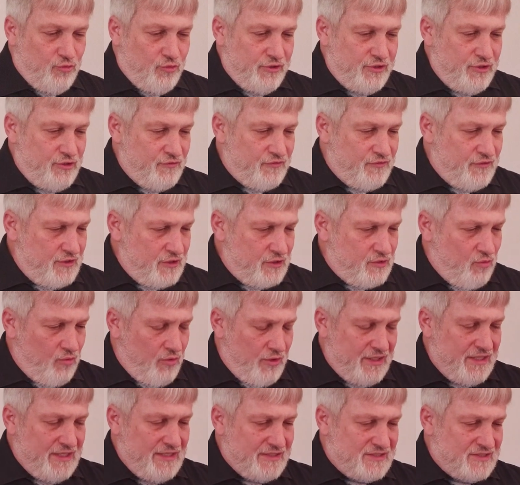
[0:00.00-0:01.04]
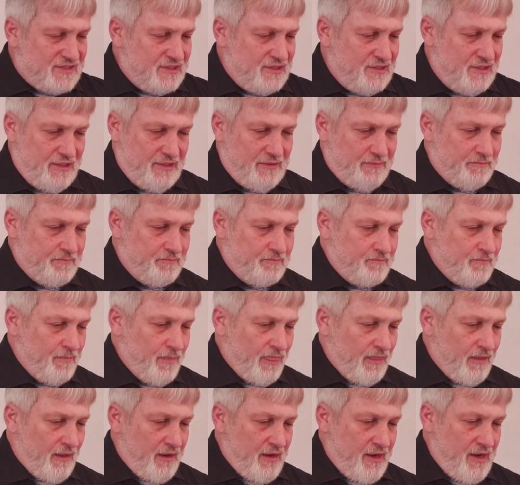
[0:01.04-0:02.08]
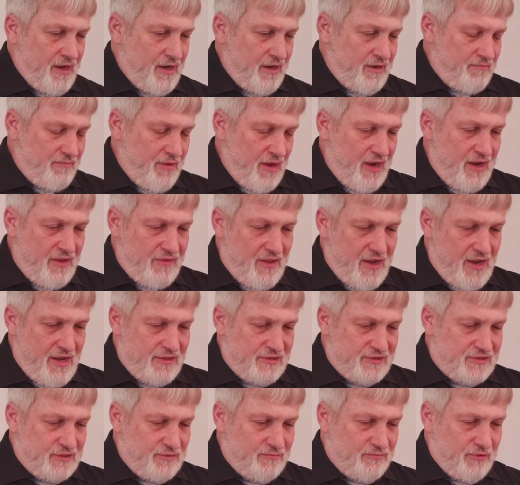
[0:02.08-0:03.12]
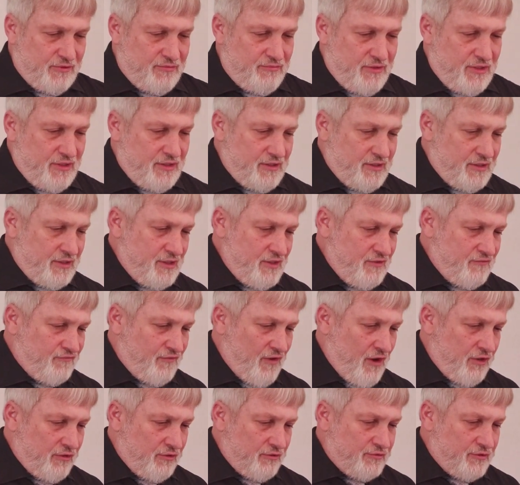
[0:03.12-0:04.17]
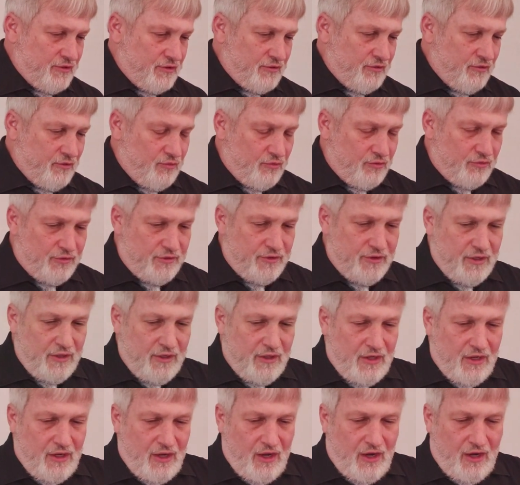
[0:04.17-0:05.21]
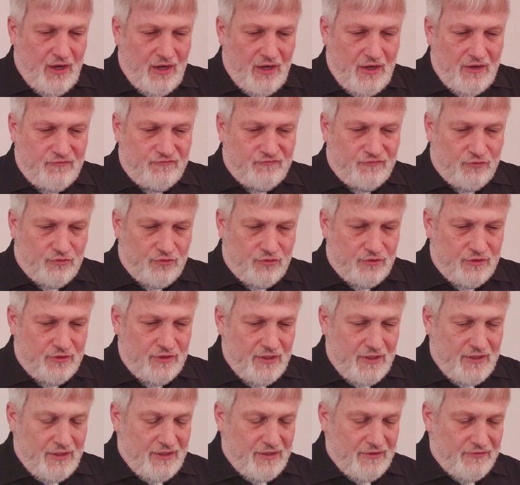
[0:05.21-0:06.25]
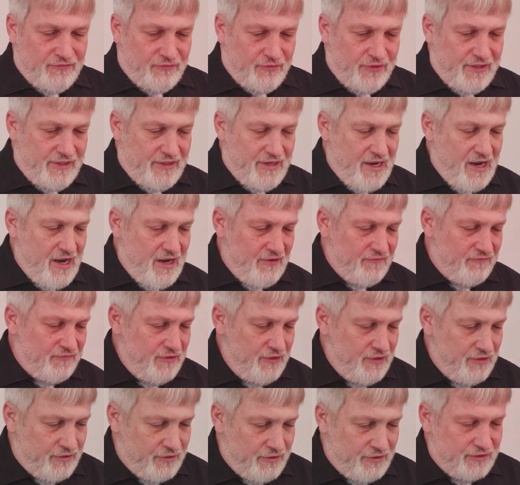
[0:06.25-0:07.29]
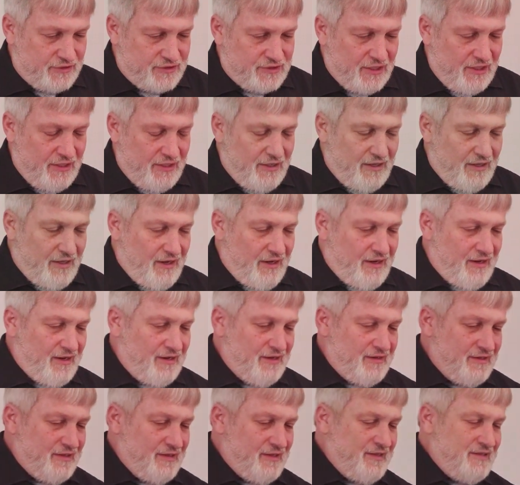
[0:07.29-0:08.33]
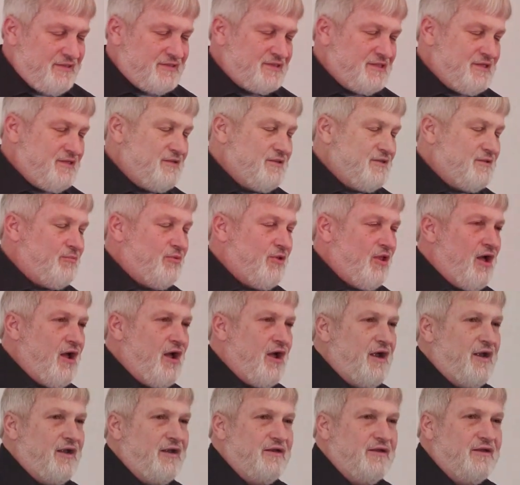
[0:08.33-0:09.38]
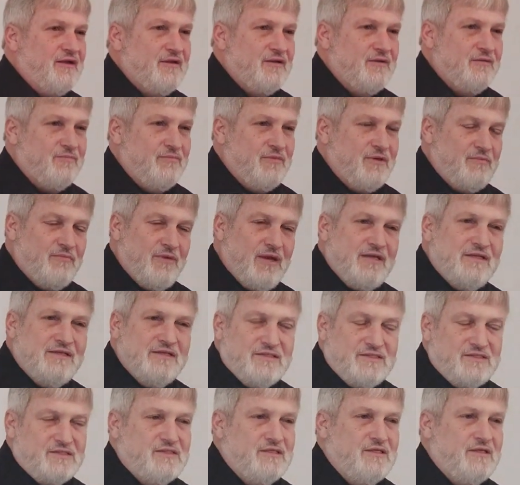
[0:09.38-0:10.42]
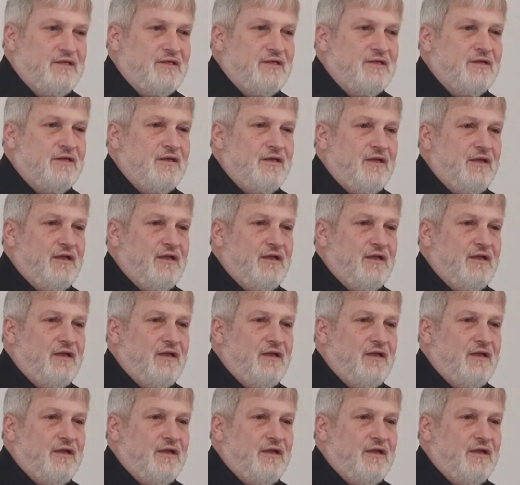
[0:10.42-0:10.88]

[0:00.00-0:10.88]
when you think what he seen, and by that simply meaning he followed our Lord uh, for three and a half years, uh, he seen the blind be made to see.